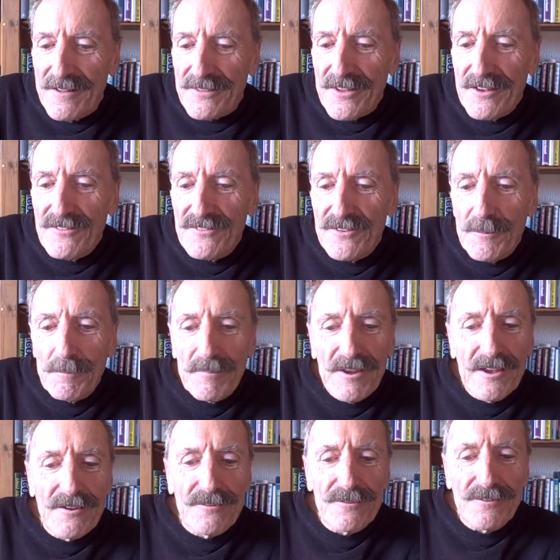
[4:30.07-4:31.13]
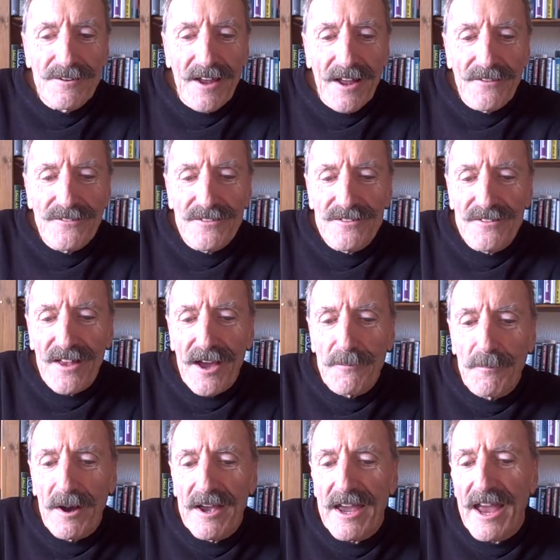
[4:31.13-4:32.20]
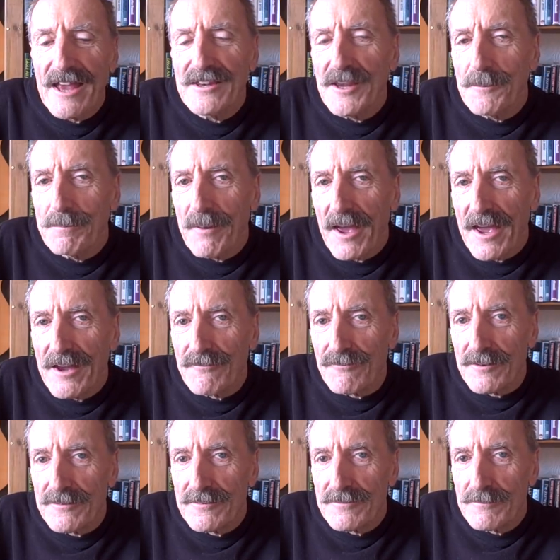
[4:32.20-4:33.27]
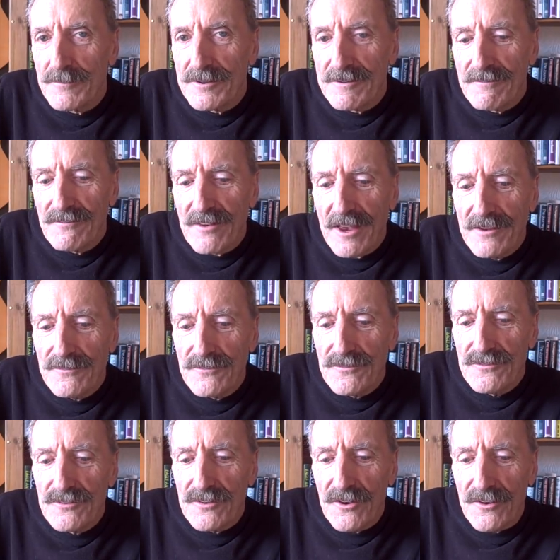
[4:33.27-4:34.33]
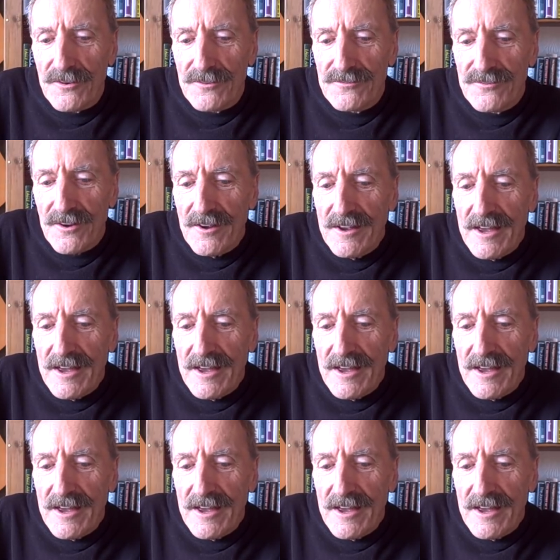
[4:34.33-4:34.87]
They simply couldn't understand why any parent would attend church